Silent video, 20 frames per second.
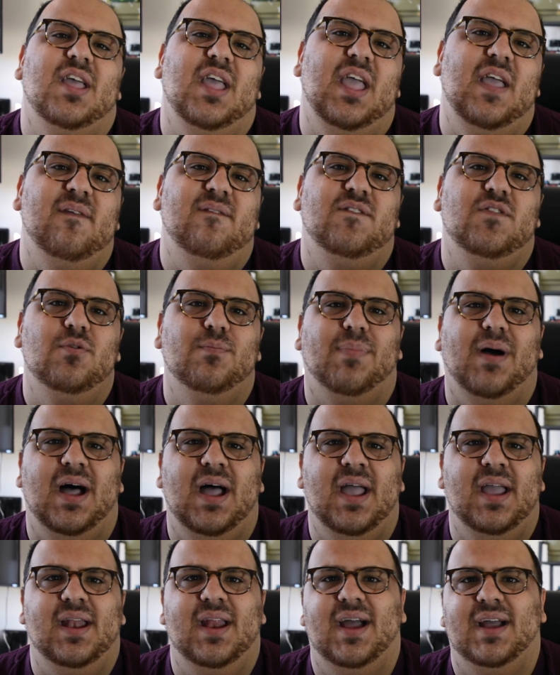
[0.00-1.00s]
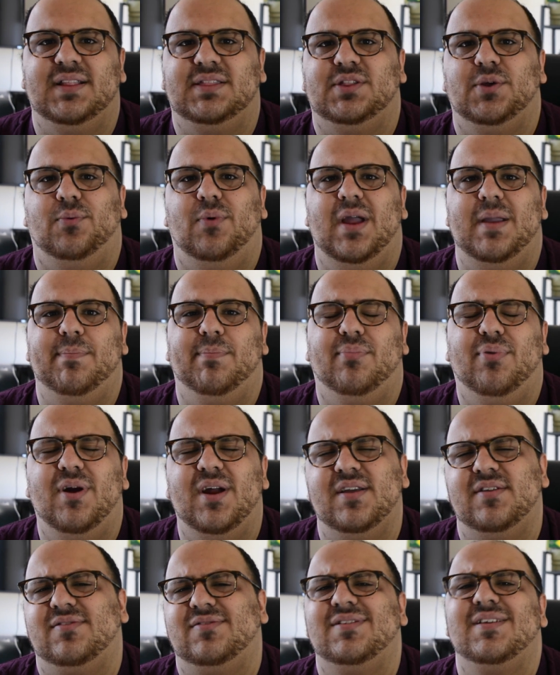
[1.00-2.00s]
if you buy it at the right
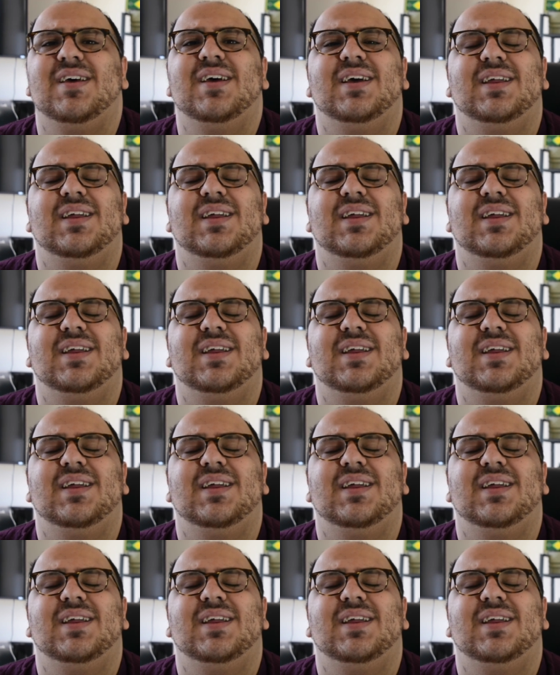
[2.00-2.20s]
price.